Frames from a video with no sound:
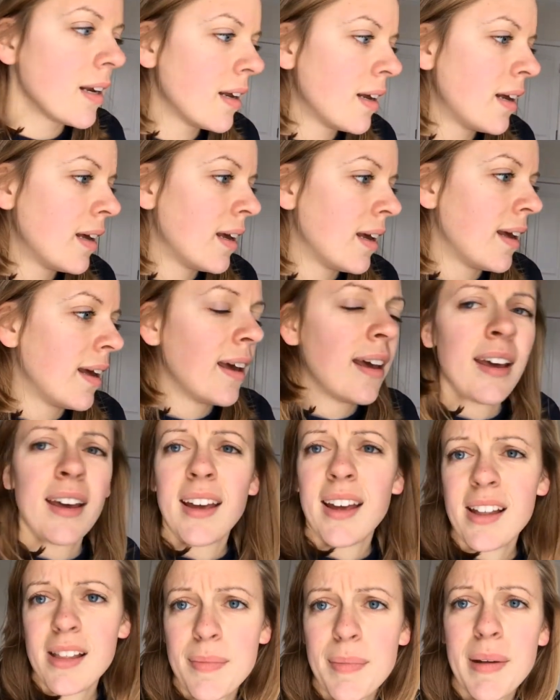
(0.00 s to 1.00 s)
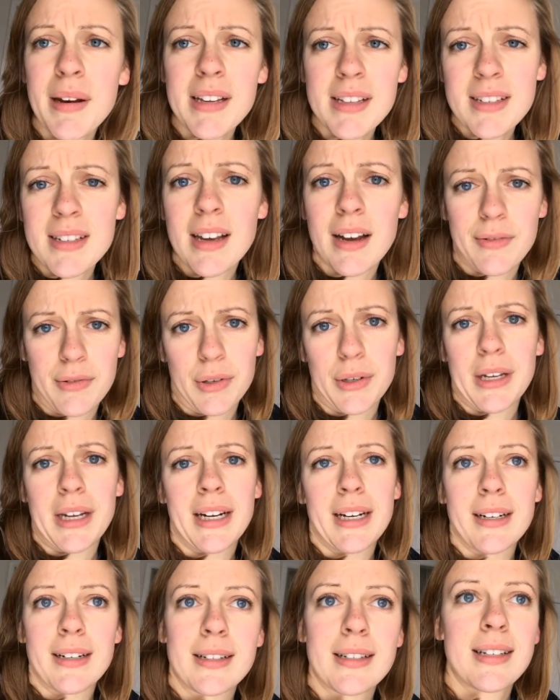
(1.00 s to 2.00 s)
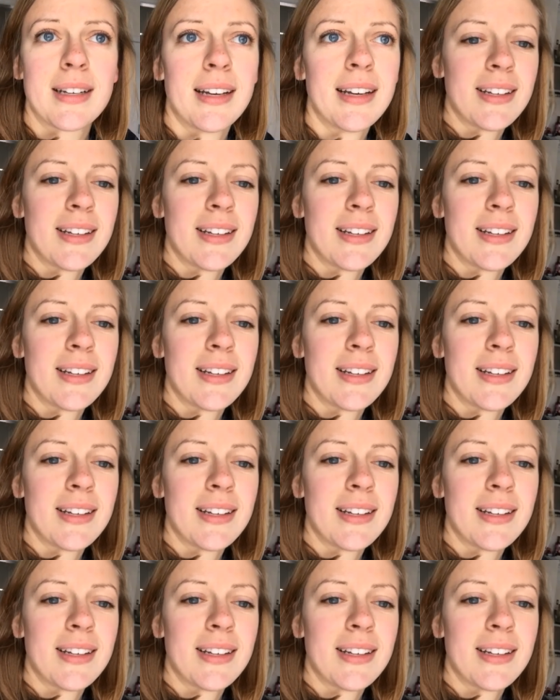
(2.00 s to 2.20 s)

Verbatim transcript: it has been several years.